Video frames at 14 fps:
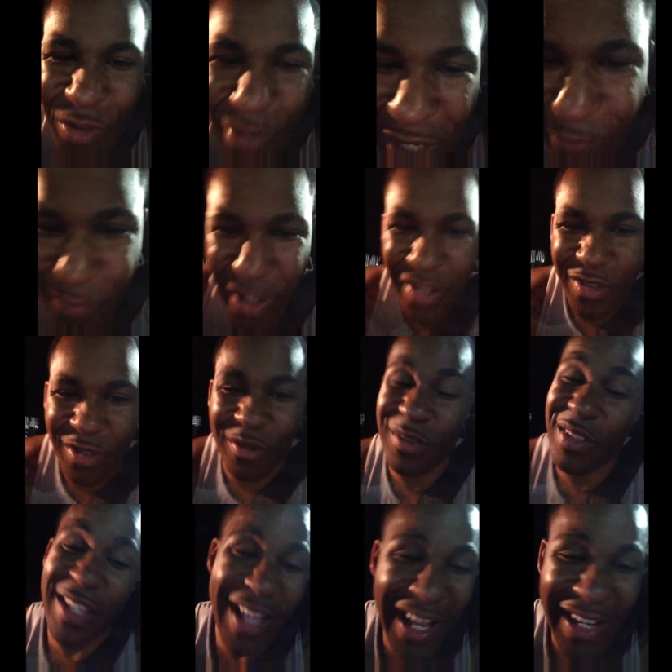transfer it to.
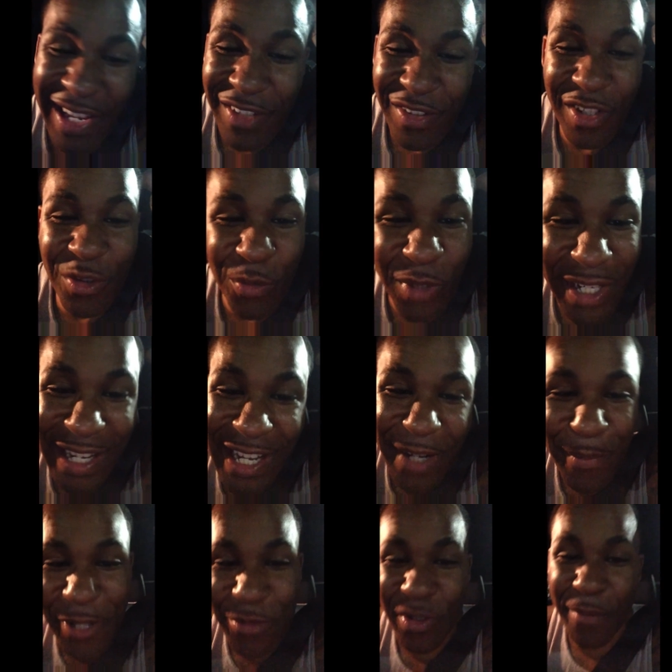I guess there's one. I gotta
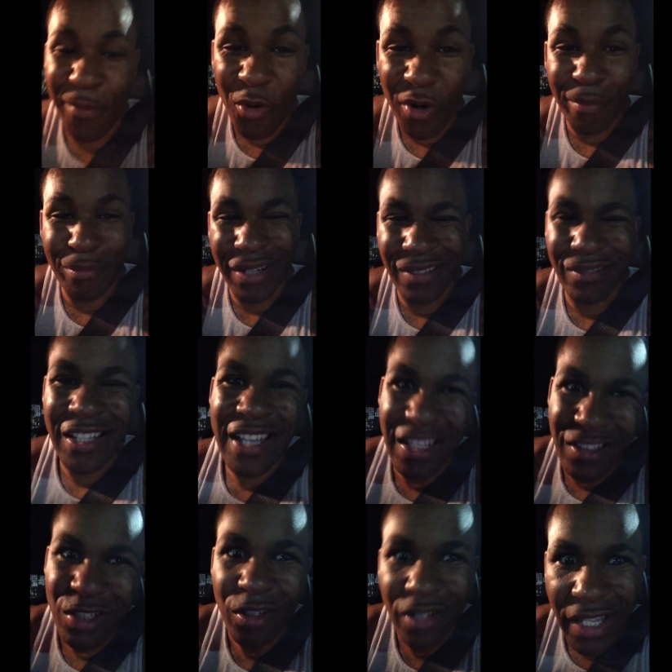mess with it more, but
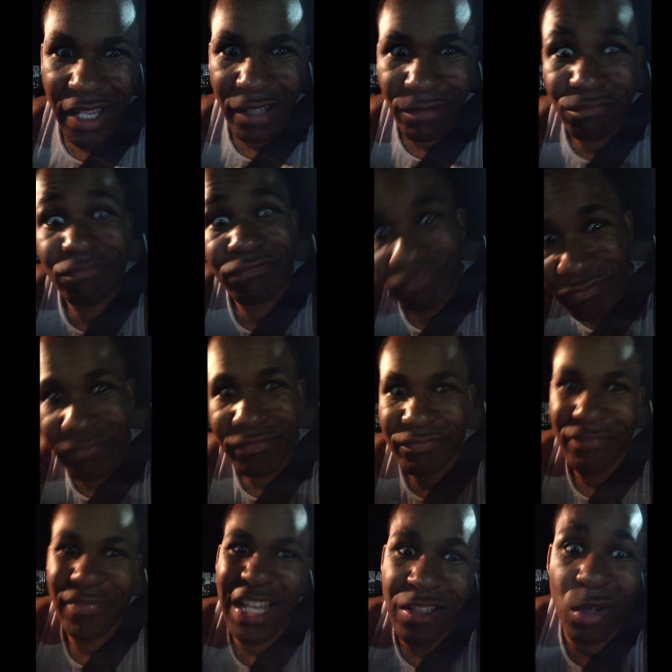until then,
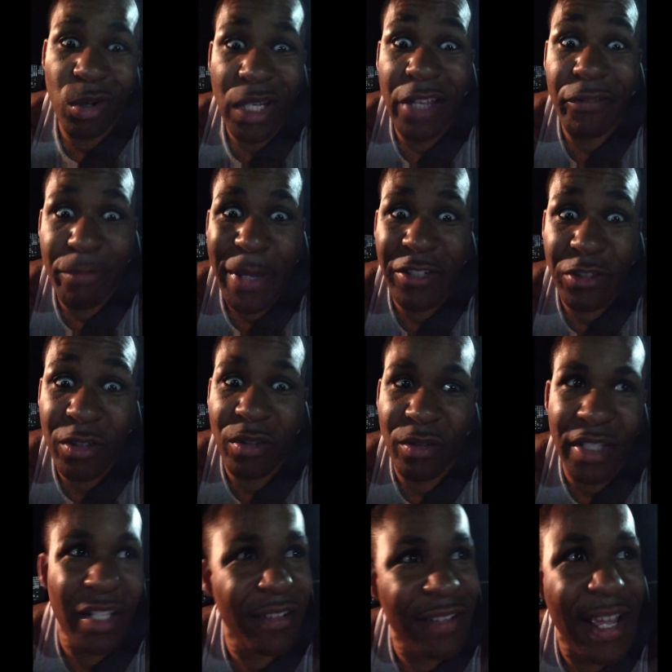that's the only information you're gonna
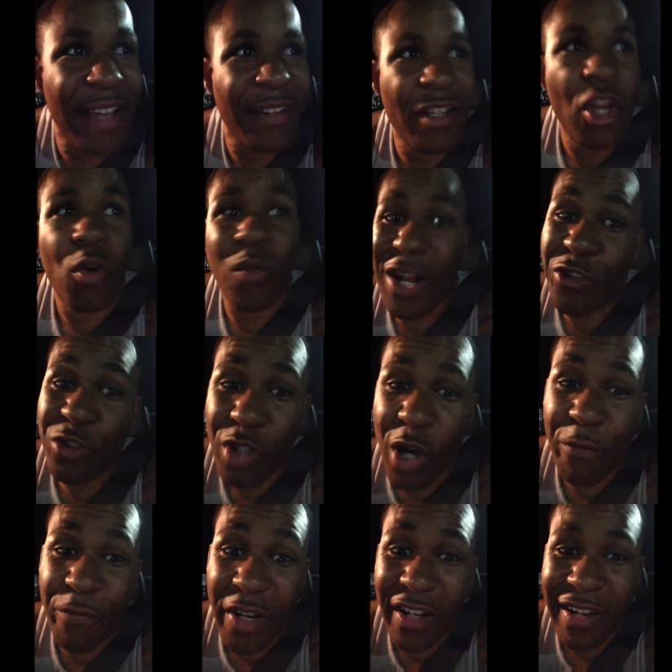get on that. Why don't you go
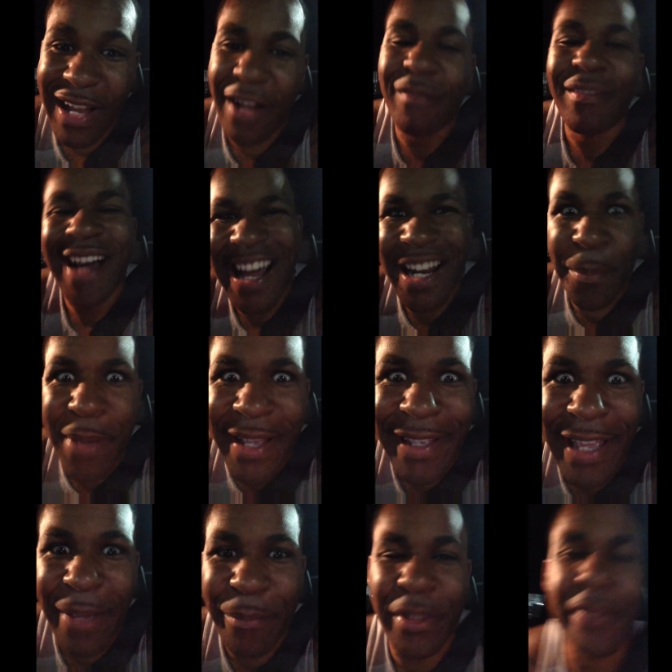figure it out? Holler back
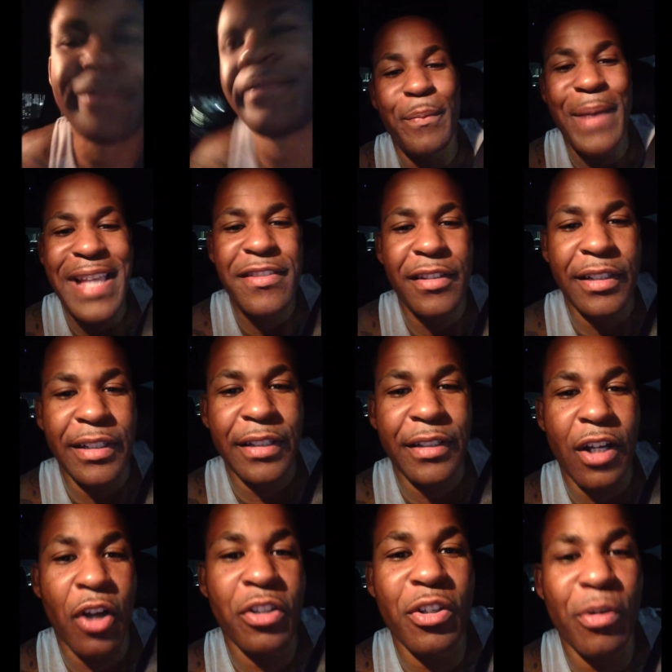at me. So basically,
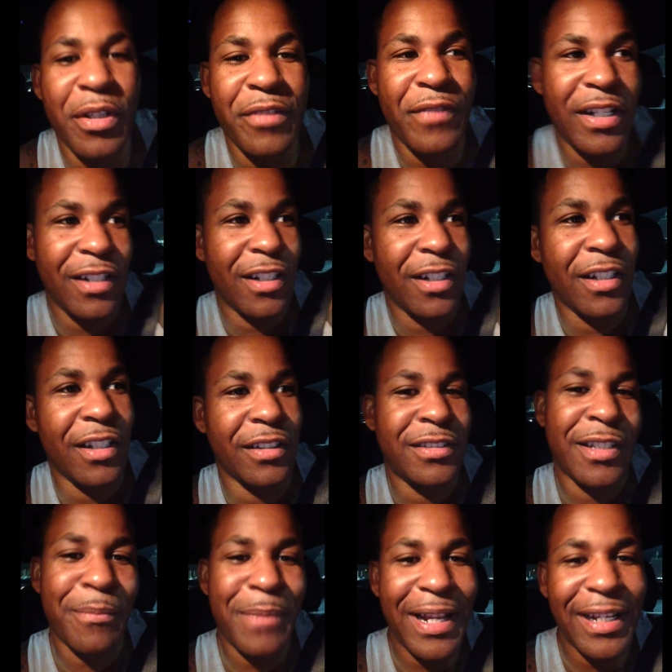oh, you know what's funny? Look, look,
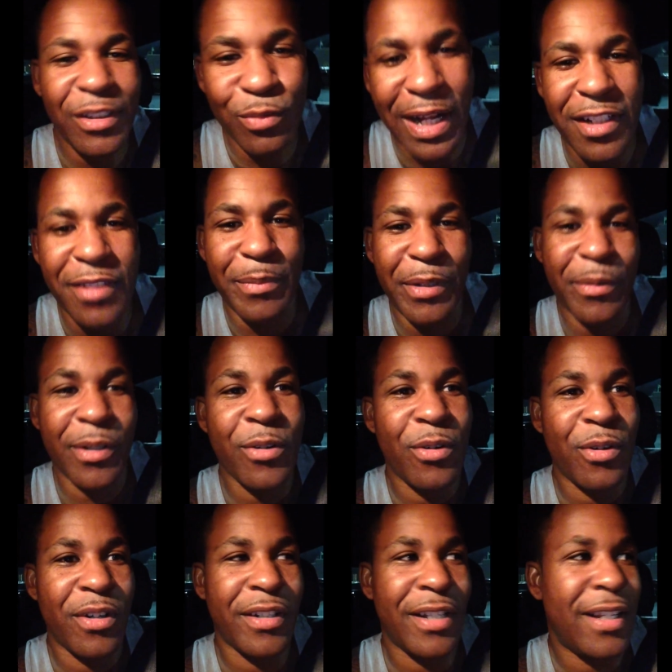somebody's watching me
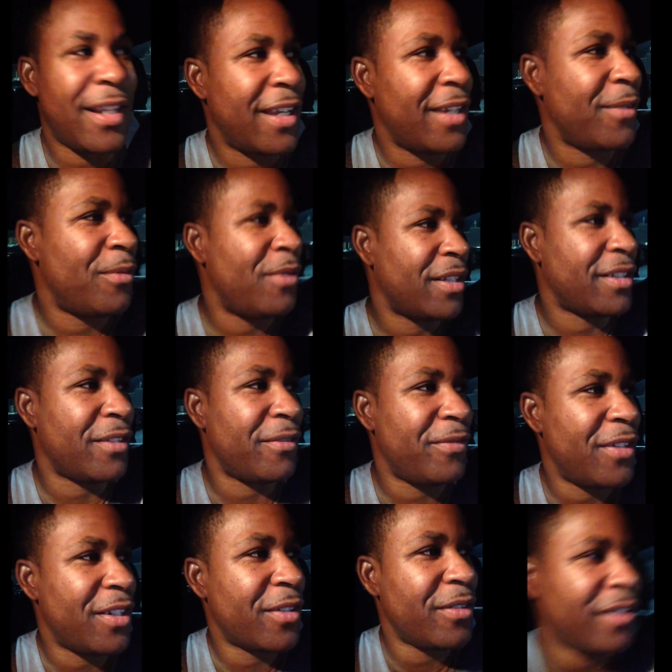record. They like, what the
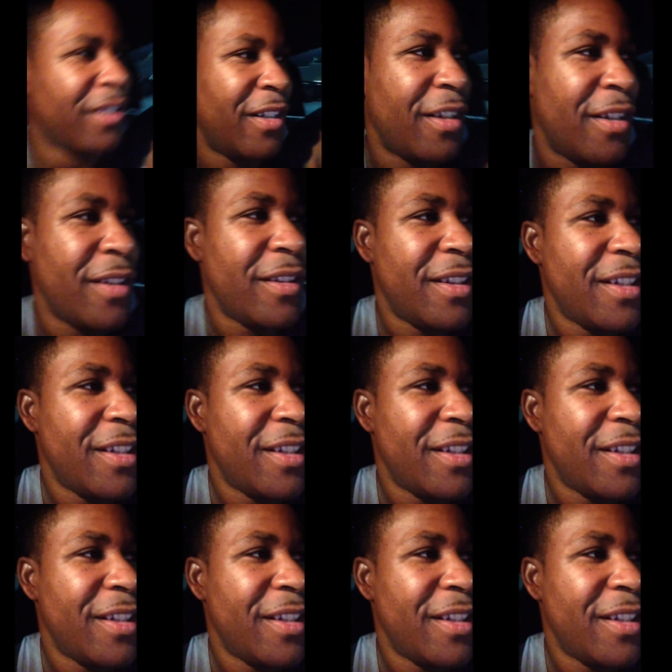fuck? Look, look.